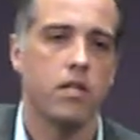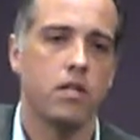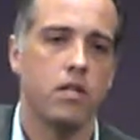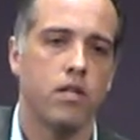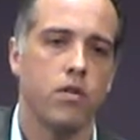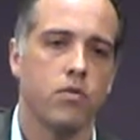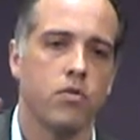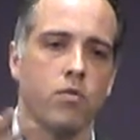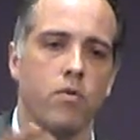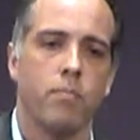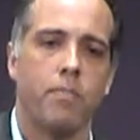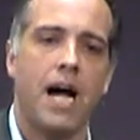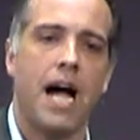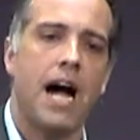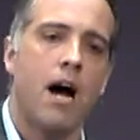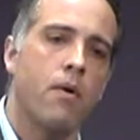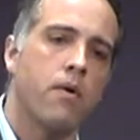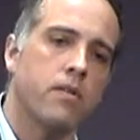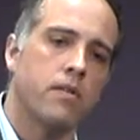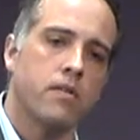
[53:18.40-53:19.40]
Those who are
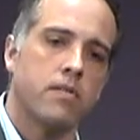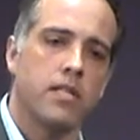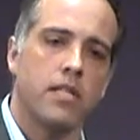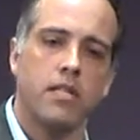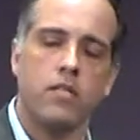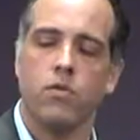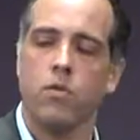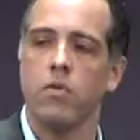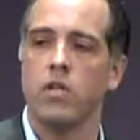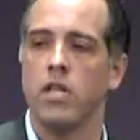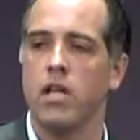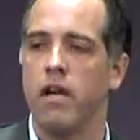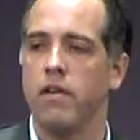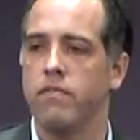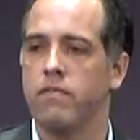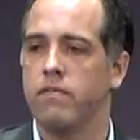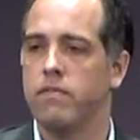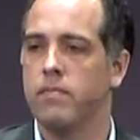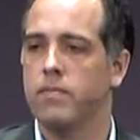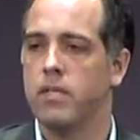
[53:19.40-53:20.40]
powerless lean toward
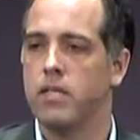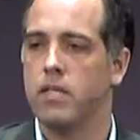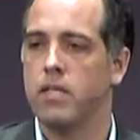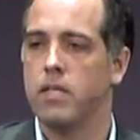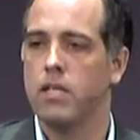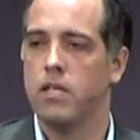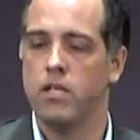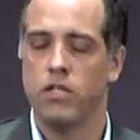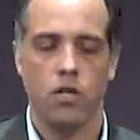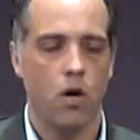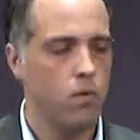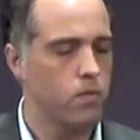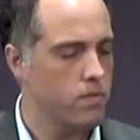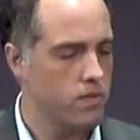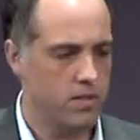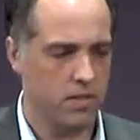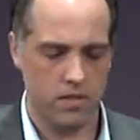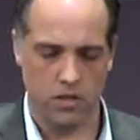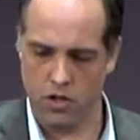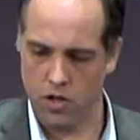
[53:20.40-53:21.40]
love. Don't,
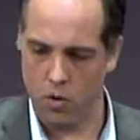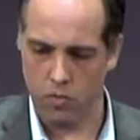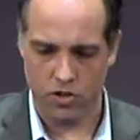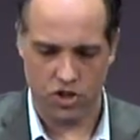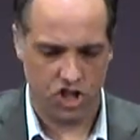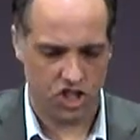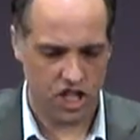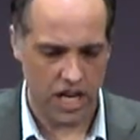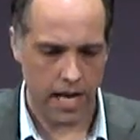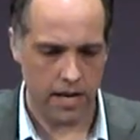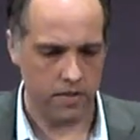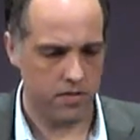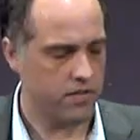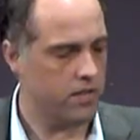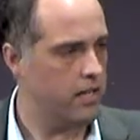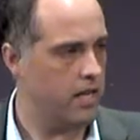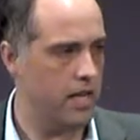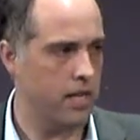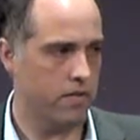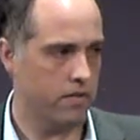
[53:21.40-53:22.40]
don't
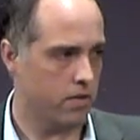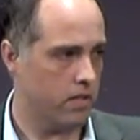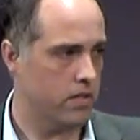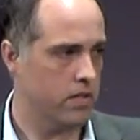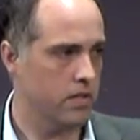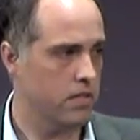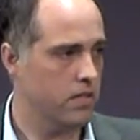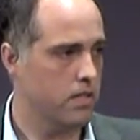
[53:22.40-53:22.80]
jettison either,